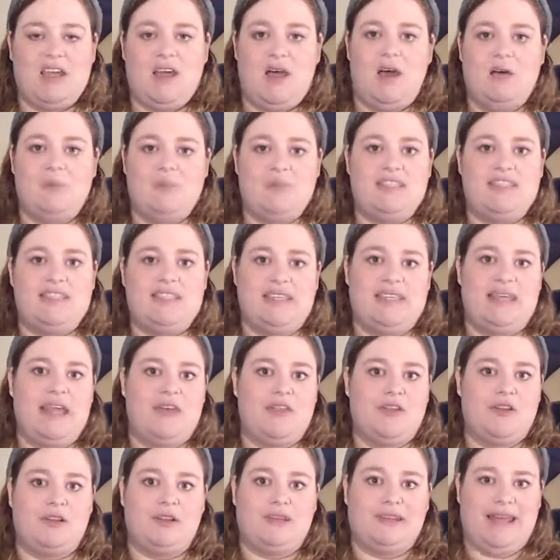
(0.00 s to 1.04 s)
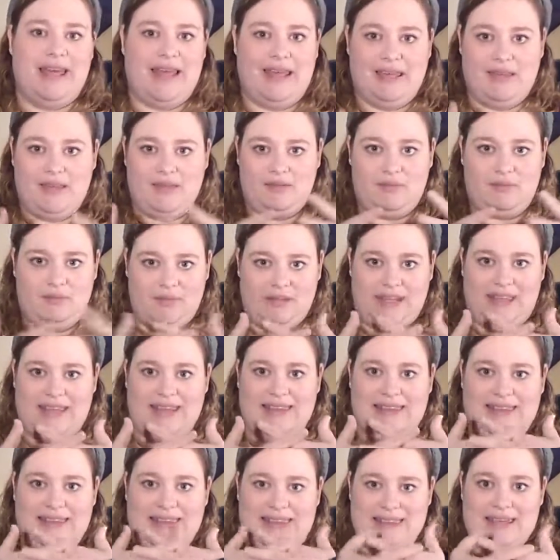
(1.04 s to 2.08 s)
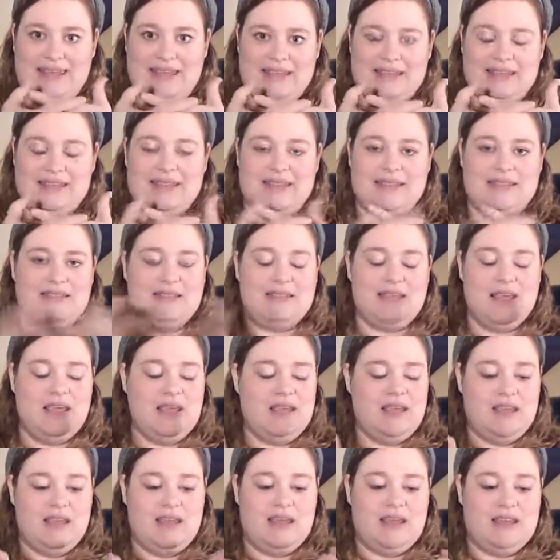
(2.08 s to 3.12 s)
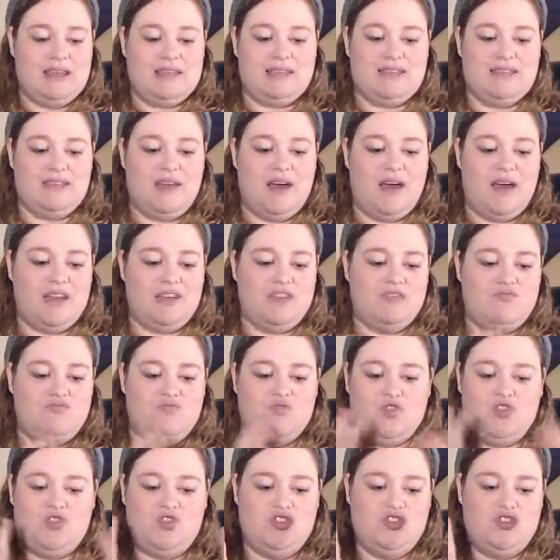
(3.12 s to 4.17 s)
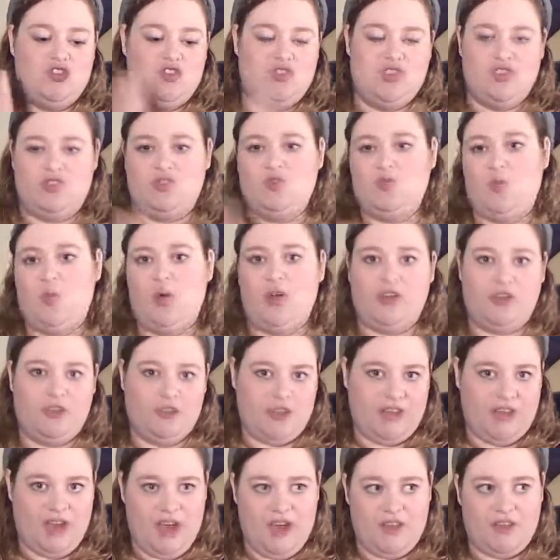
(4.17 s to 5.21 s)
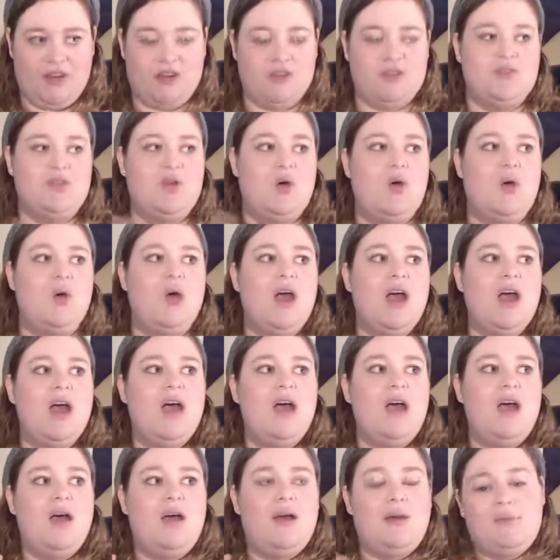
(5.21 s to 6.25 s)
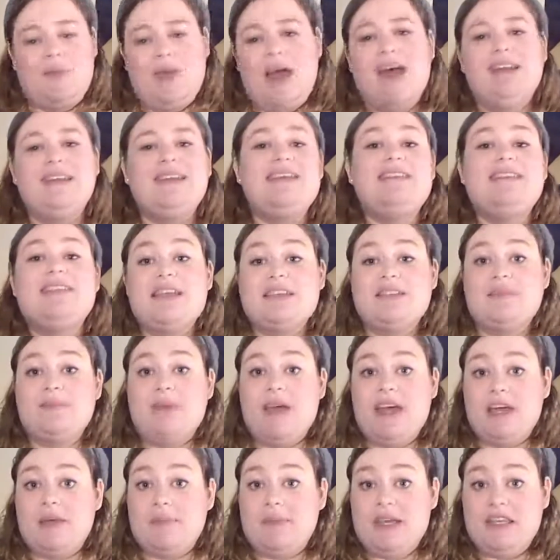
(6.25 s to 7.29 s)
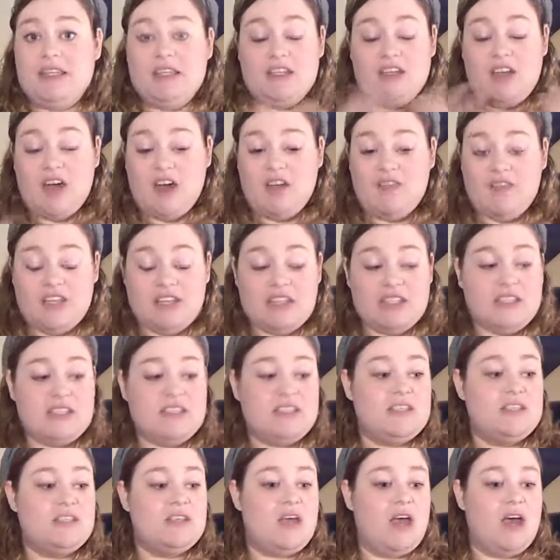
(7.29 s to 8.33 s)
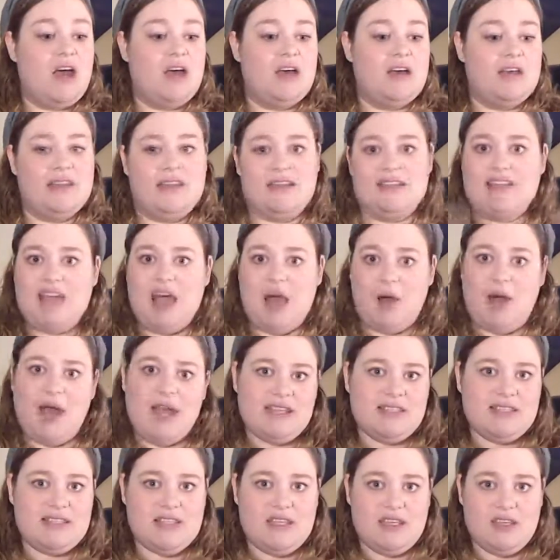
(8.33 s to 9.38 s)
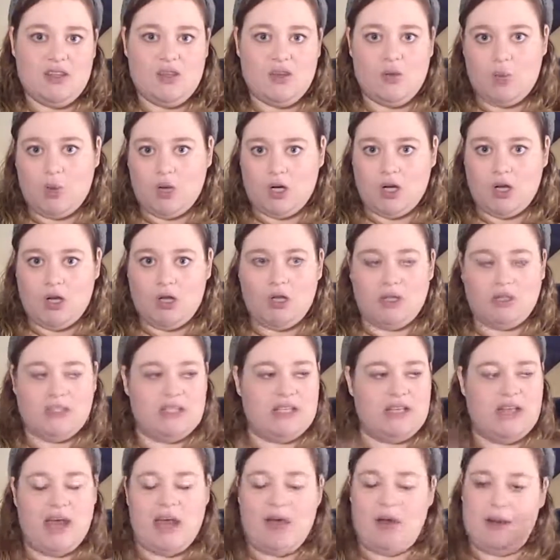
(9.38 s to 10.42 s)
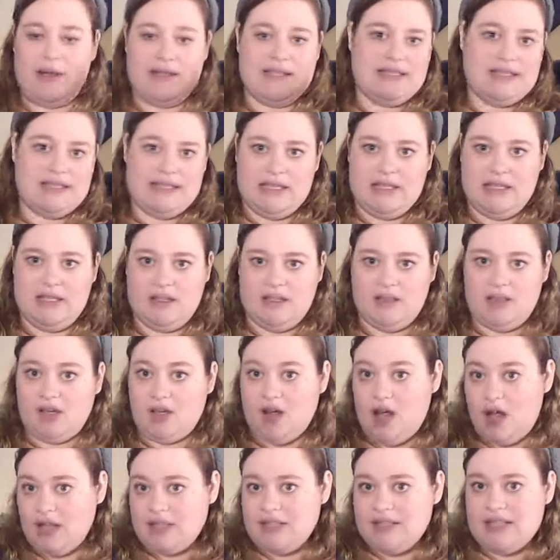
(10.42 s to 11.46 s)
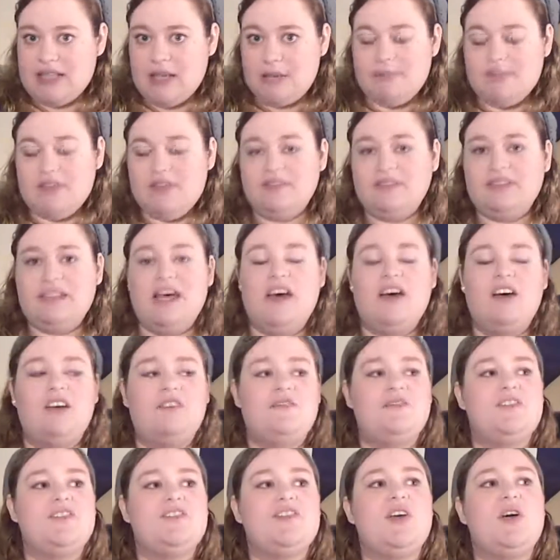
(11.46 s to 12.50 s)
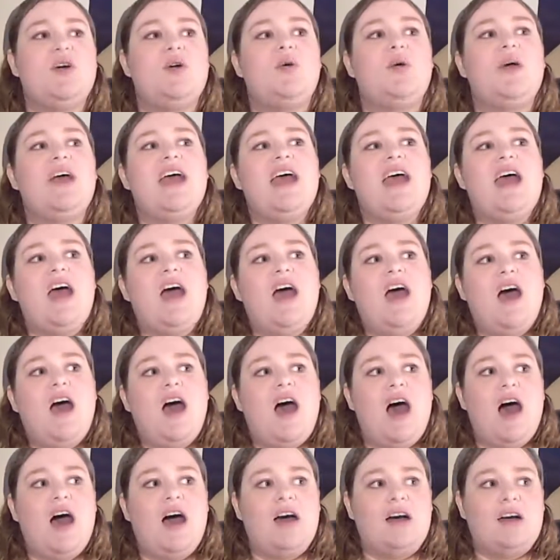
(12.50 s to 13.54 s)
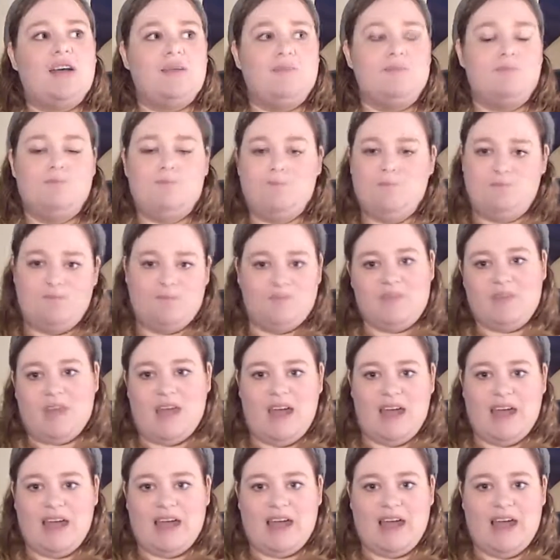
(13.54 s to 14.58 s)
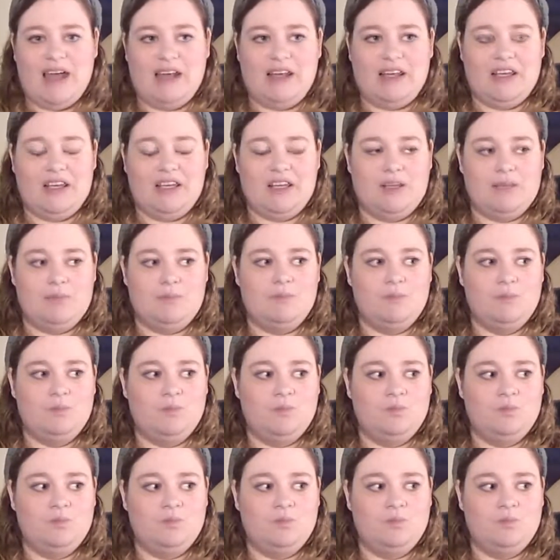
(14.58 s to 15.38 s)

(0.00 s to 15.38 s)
comes together like this. It's not just one or the other. So at least that's my opinion of it. That's how I see the world and how I see the concept of love. So I kind of